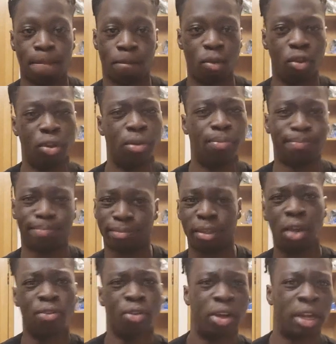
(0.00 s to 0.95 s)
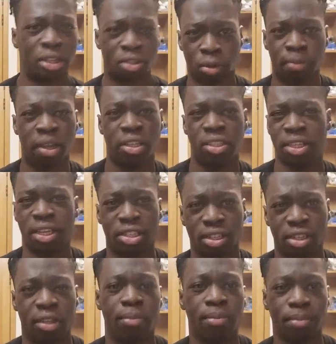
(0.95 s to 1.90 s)
know, around that topic,
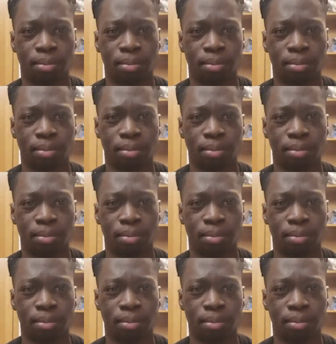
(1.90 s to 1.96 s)
essentially.